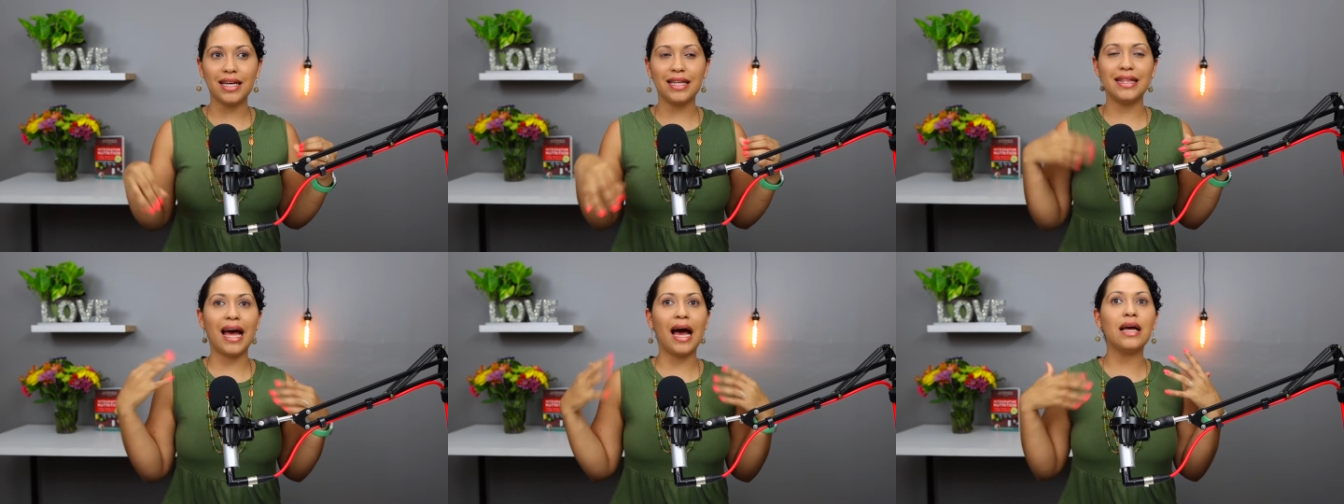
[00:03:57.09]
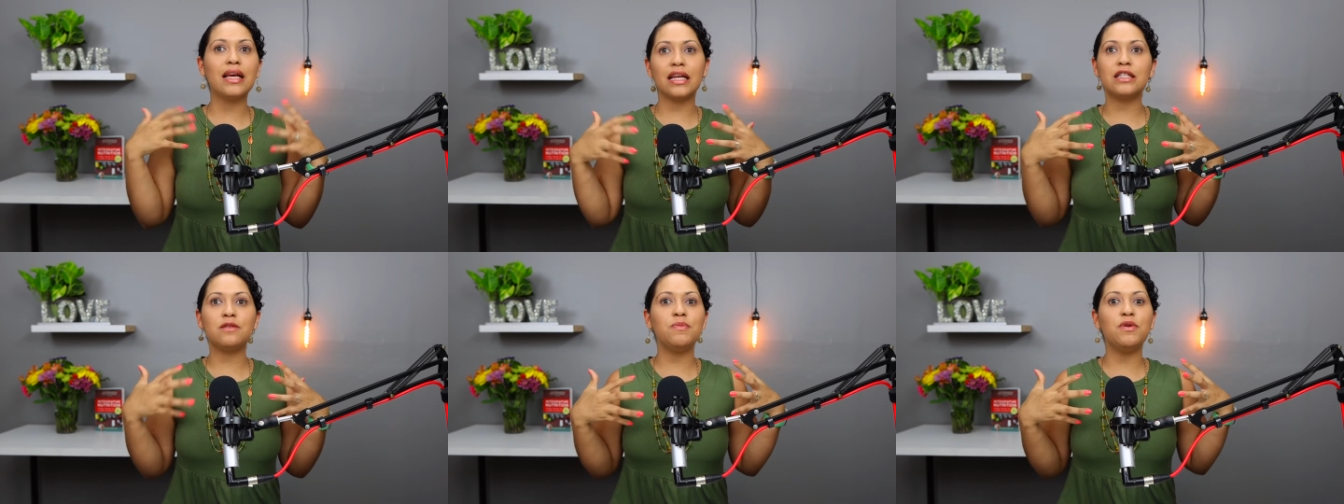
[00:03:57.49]
and that
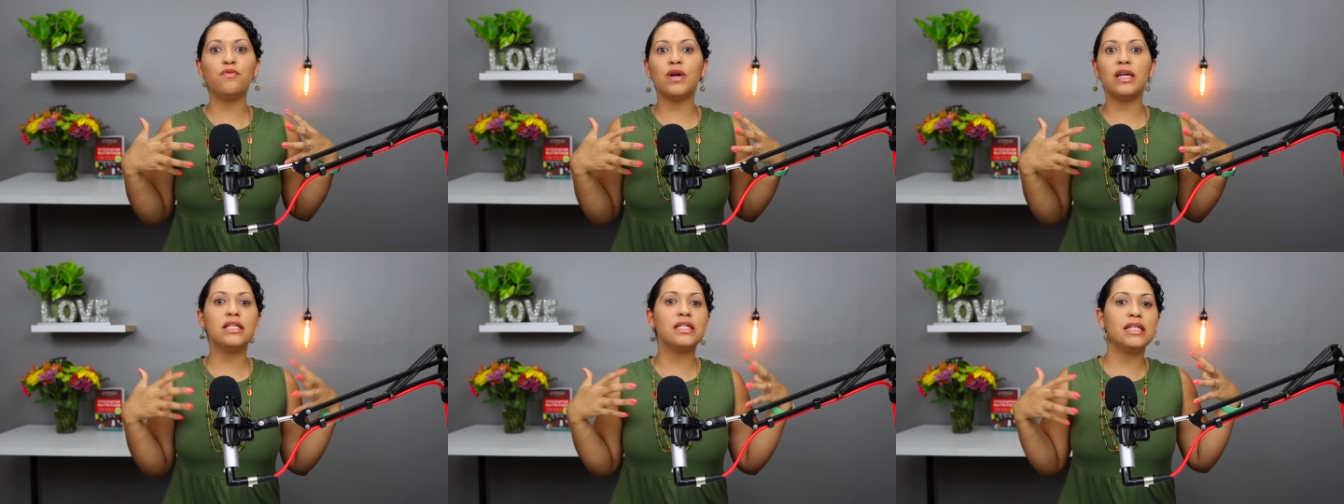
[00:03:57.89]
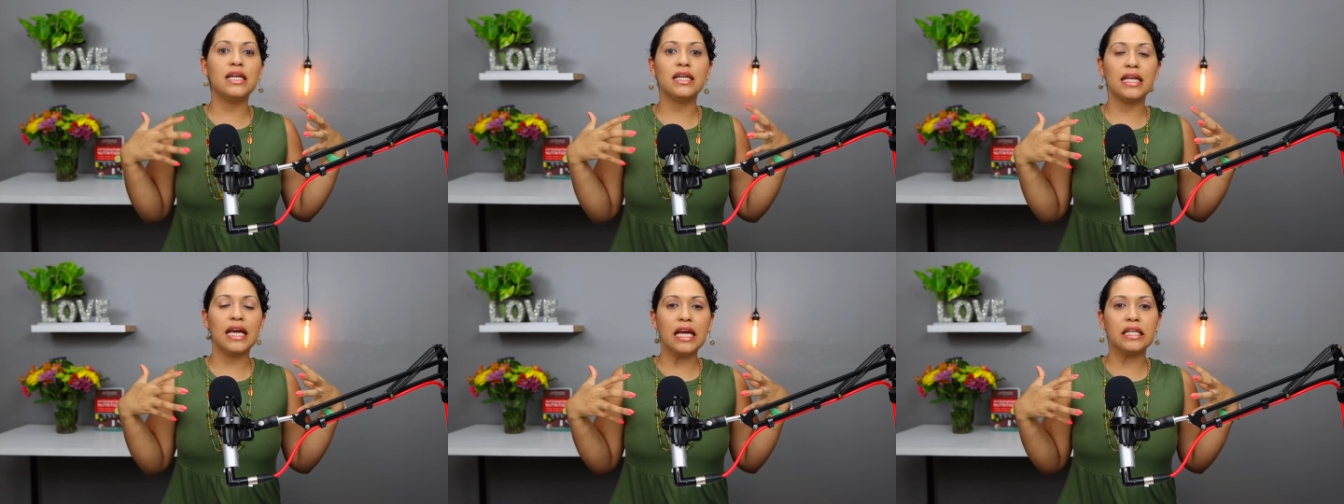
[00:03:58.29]
gets me racy
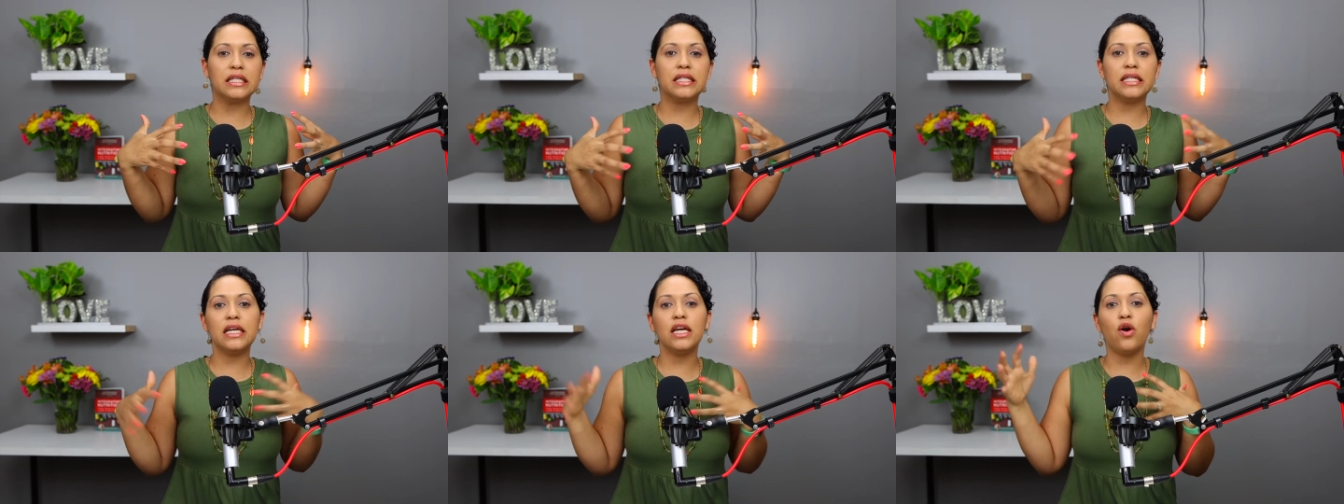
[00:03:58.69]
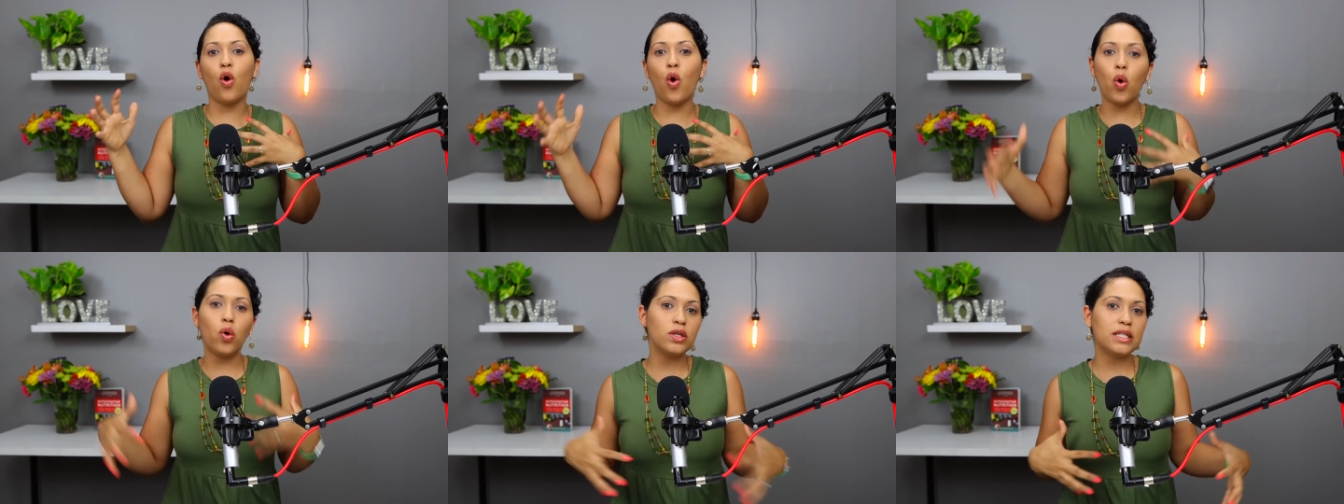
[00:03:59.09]
and angsty
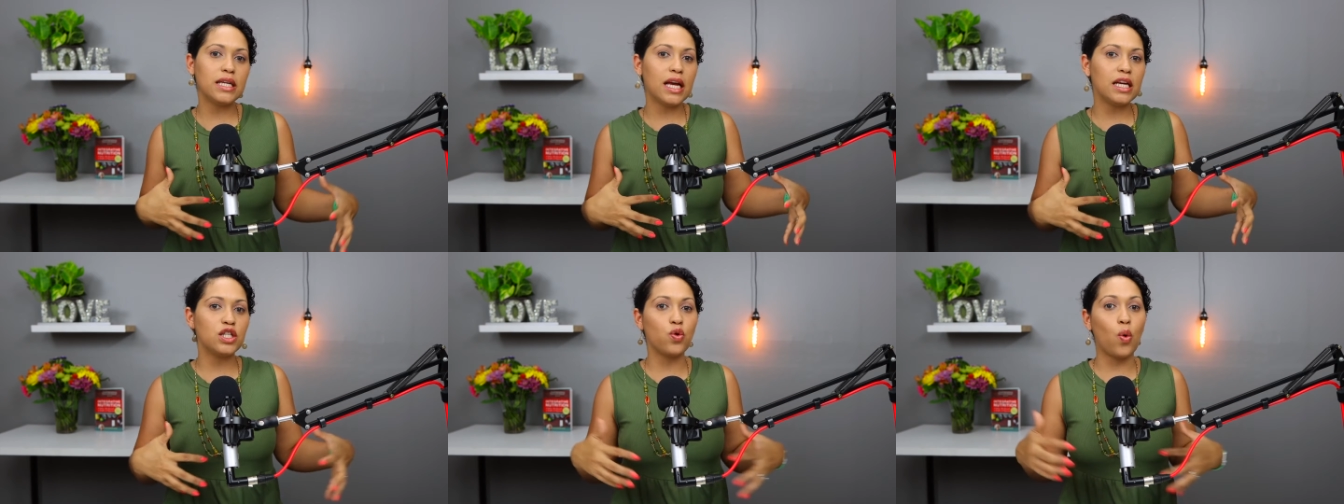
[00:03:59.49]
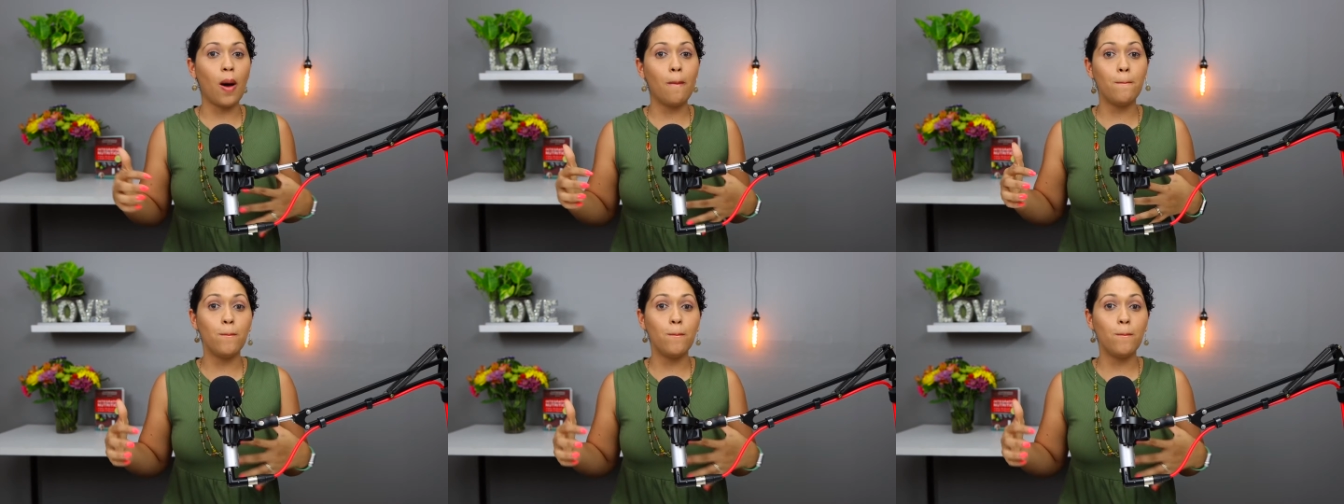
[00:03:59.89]
all day. So I'm